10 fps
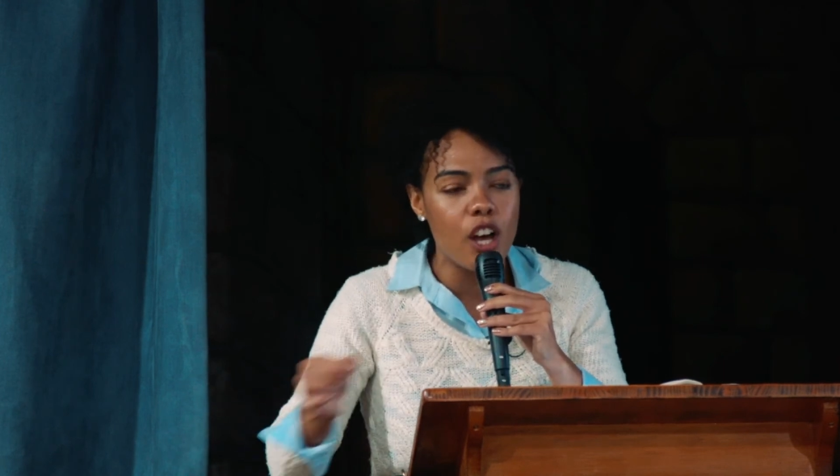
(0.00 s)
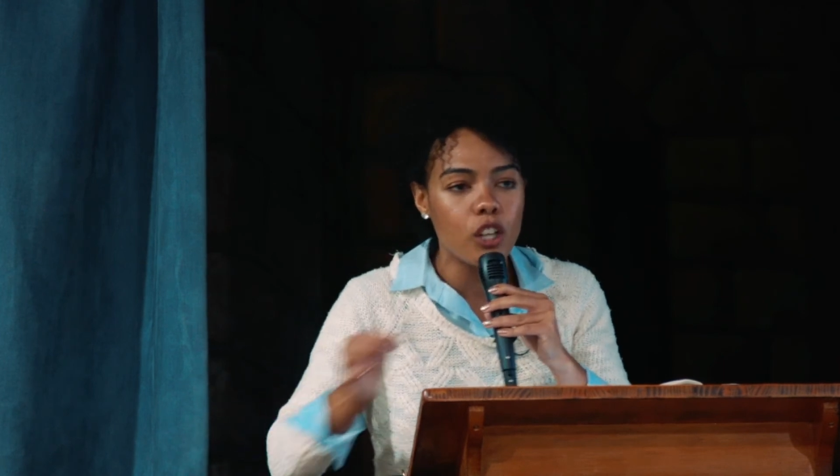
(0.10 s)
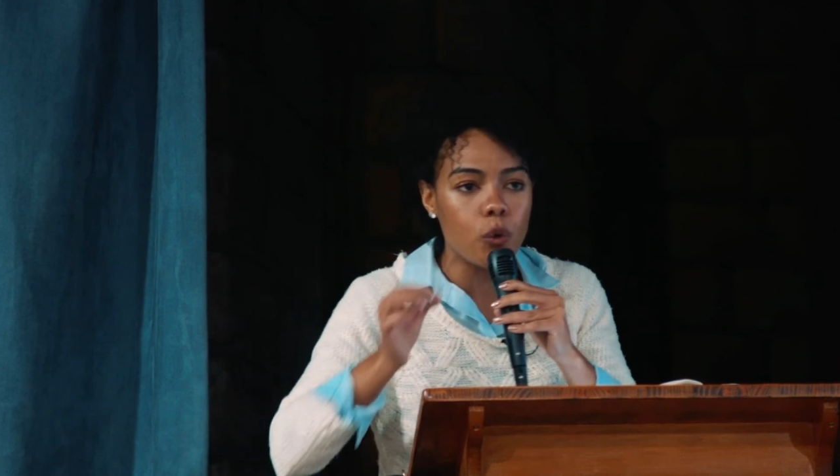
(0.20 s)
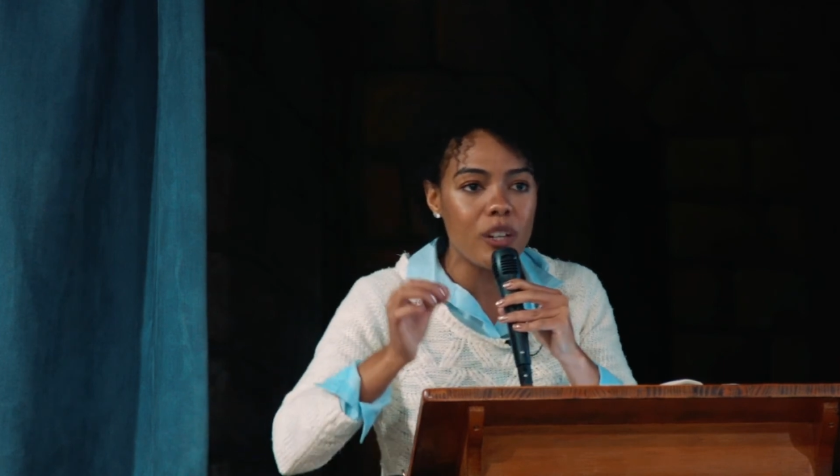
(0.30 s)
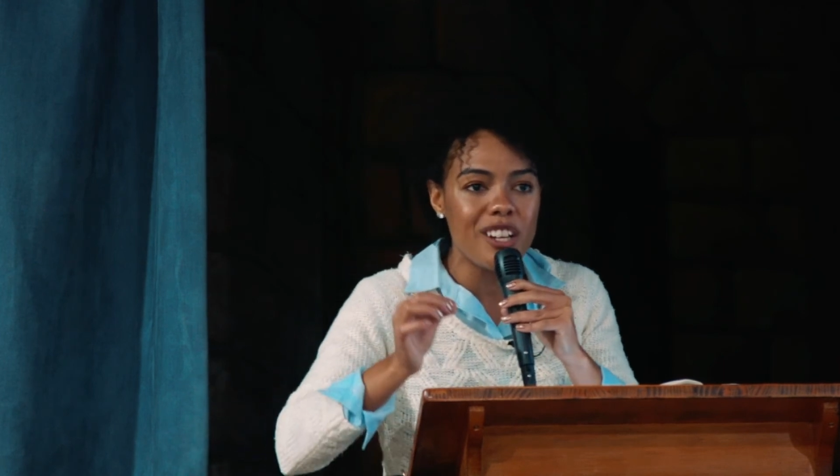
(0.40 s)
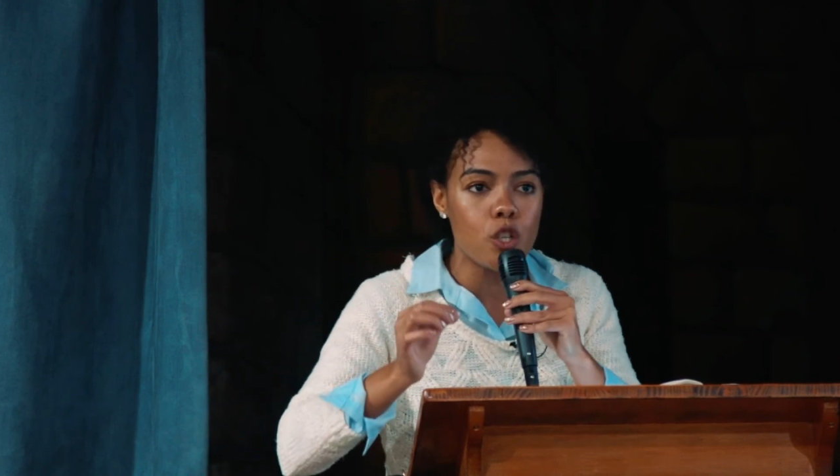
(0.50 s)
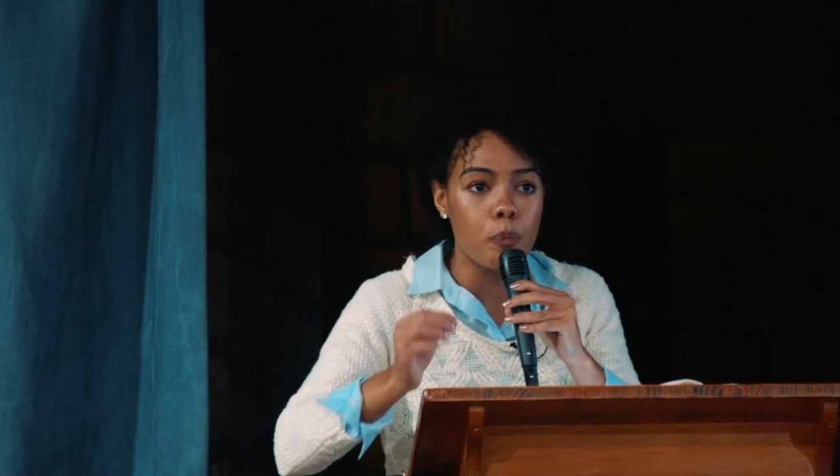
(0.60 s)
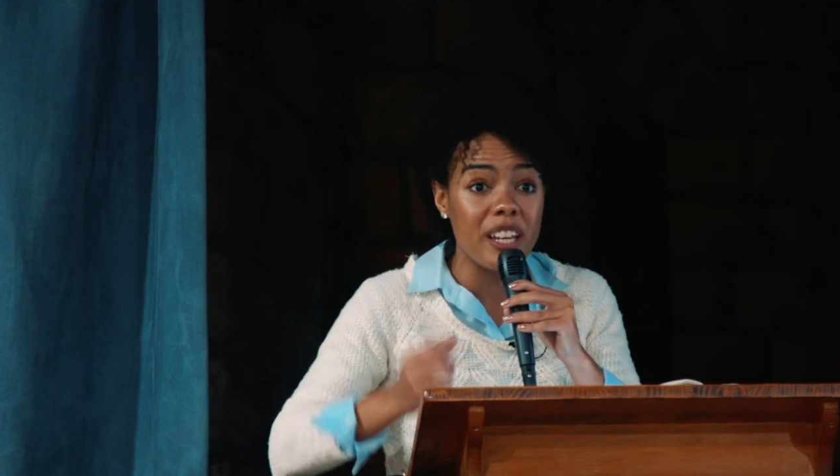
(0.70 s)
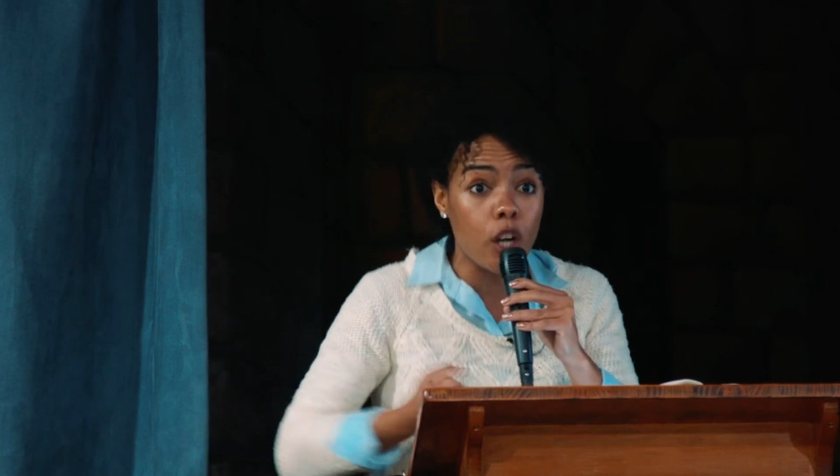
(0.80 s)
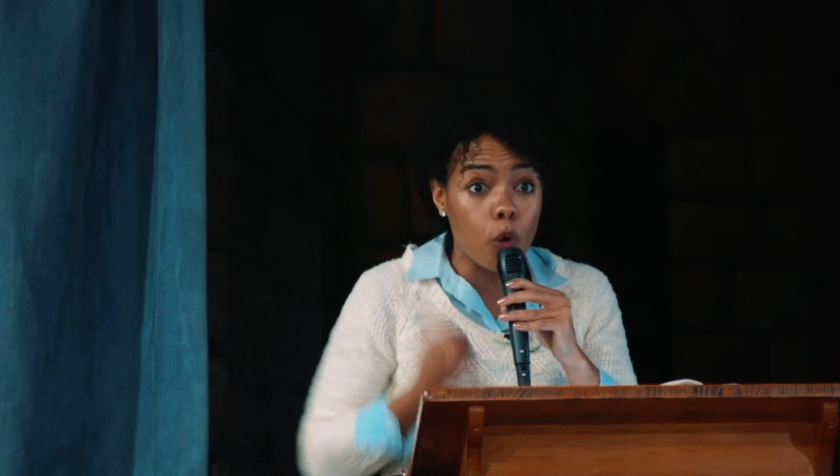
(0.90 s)
you need to
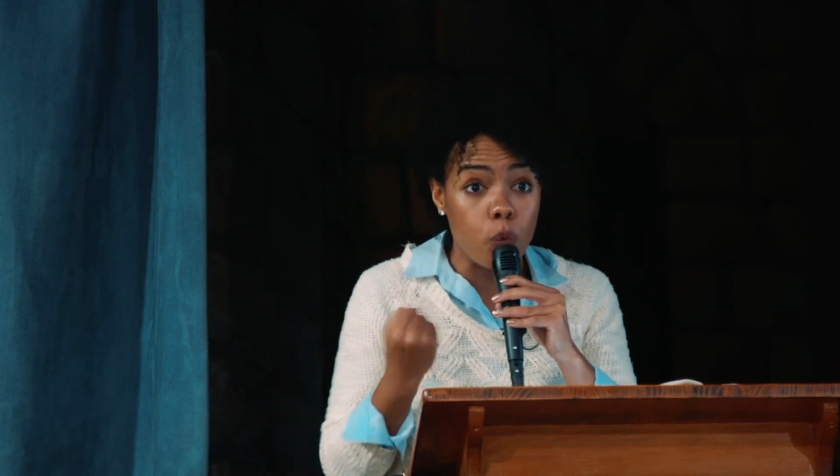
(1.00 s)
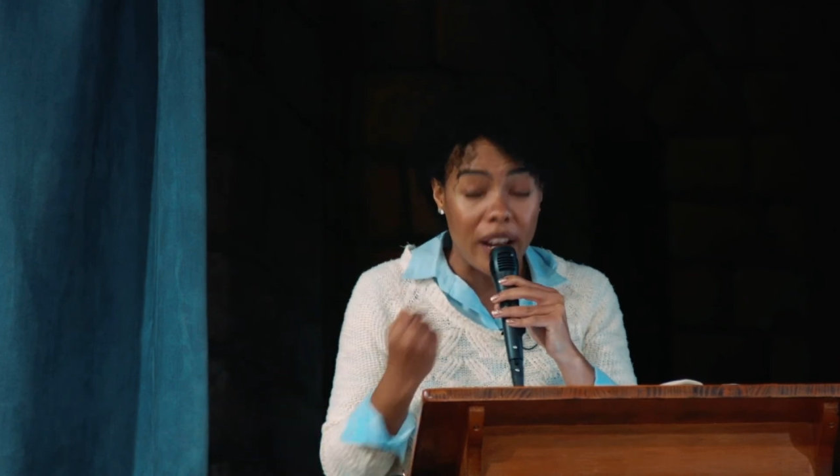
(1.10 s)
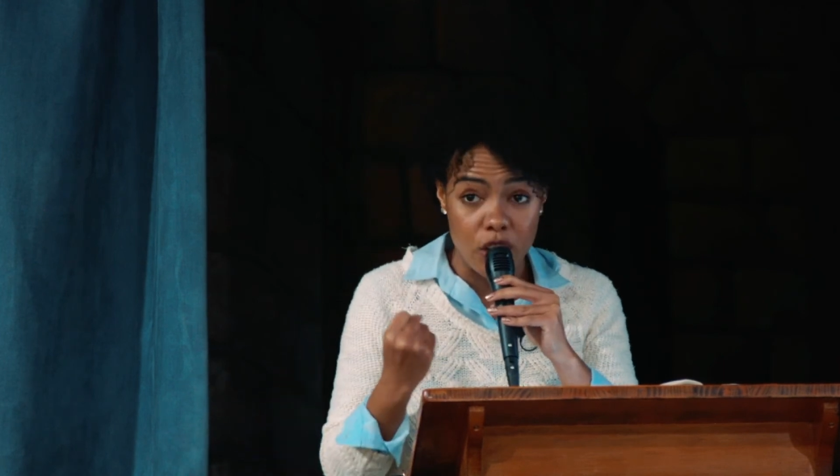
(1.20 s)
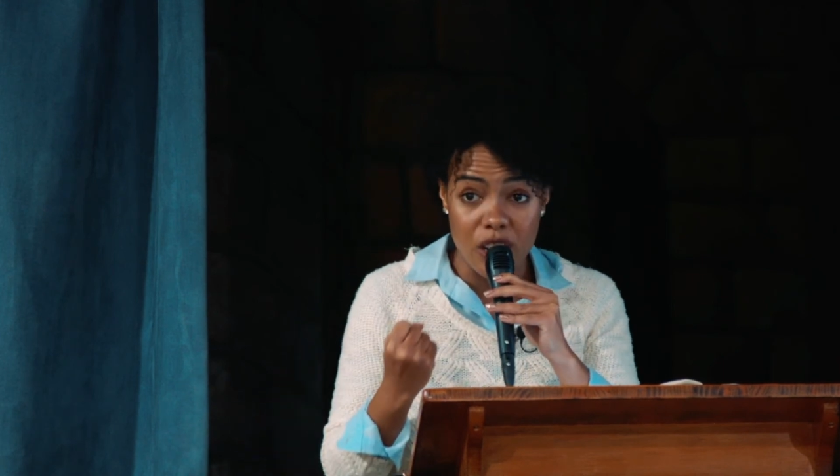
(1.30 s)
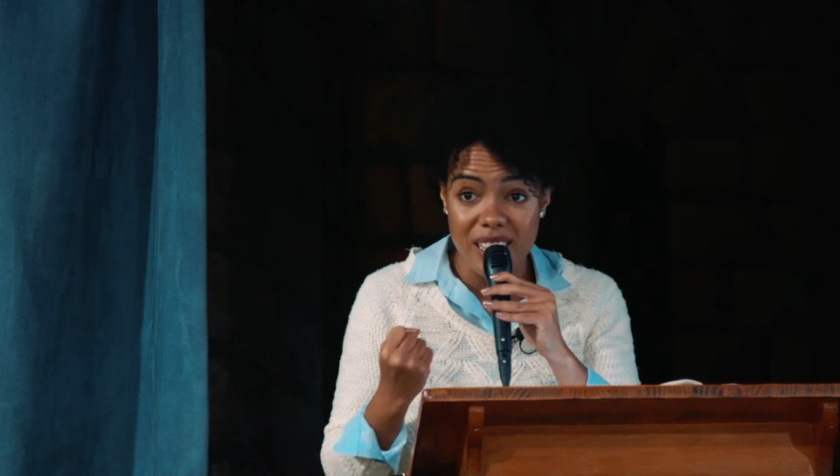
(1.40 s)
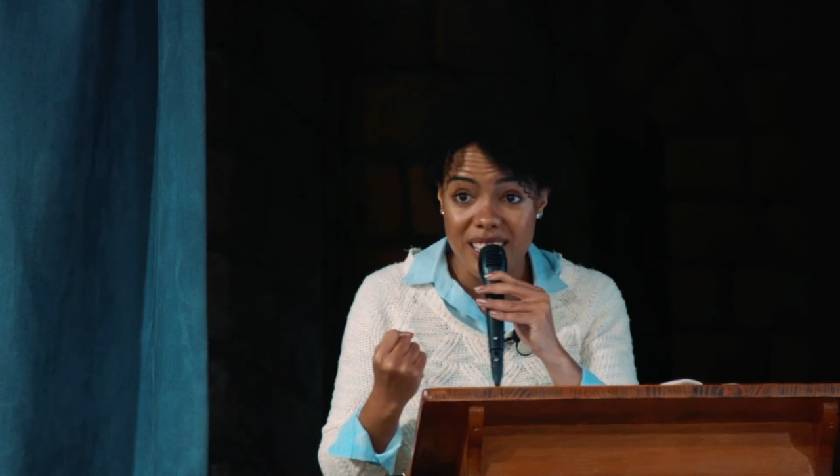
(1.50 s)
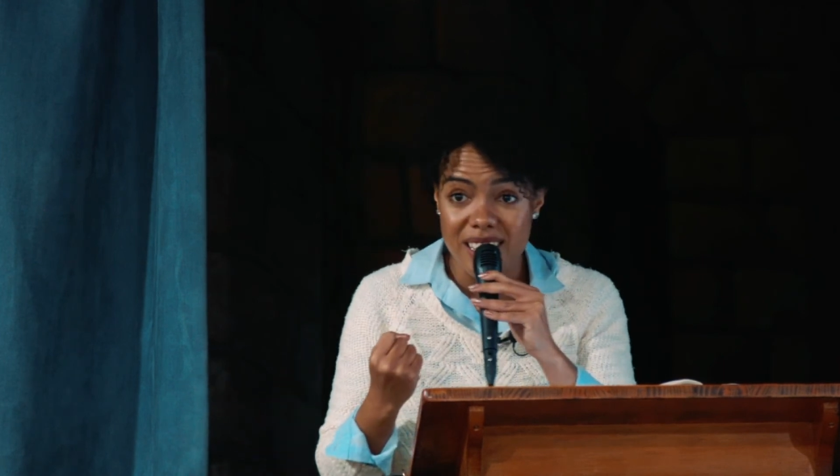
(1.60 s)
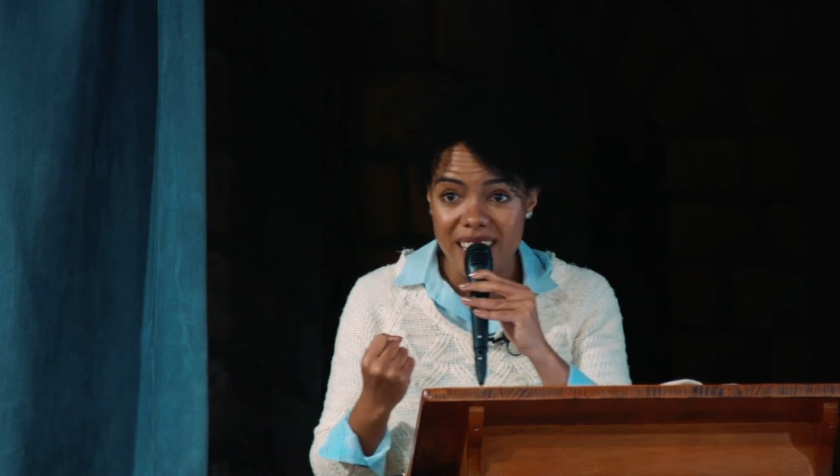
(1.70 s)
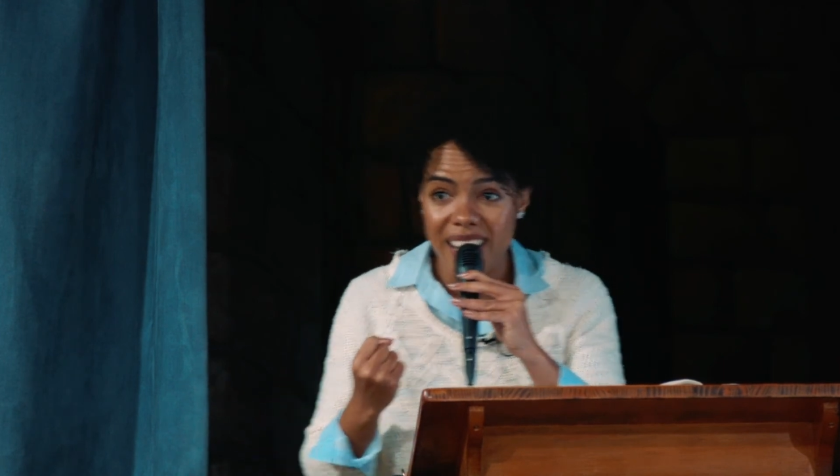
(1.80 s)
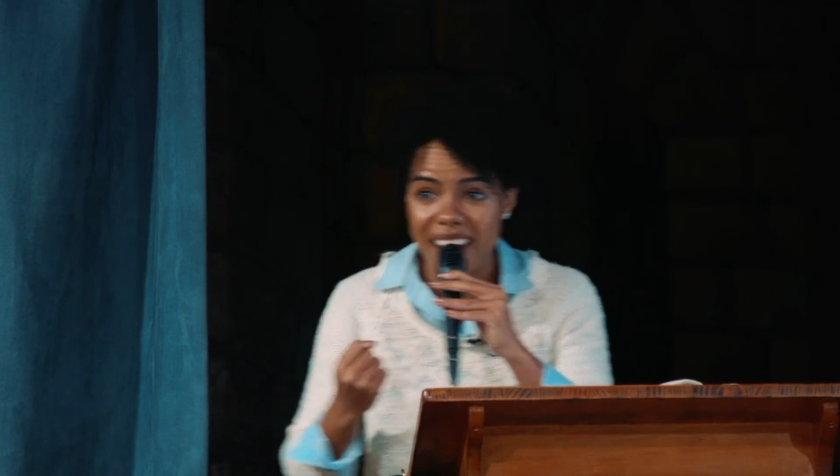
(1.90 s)
be courageous